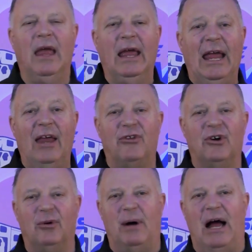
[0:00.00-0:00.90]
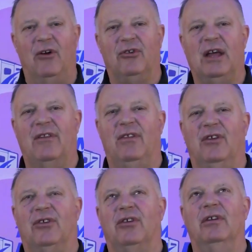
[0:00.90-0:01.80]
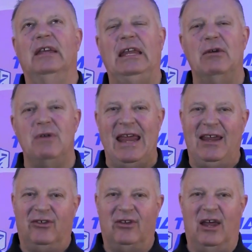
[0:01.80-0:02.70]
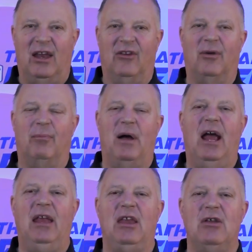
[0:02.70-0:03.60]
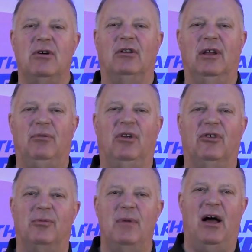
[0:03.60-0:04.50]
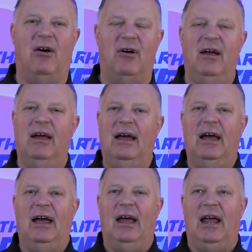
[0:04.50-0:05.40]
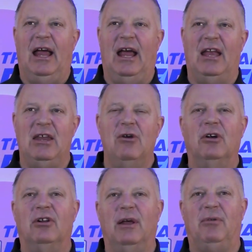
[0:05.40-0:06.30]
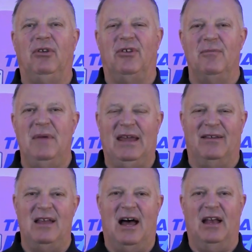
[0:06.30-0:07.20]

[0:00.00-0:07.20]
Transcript: And Solbio's got this unique scent. It's a pine and eucalyptus smell. And eucalyptus to me is not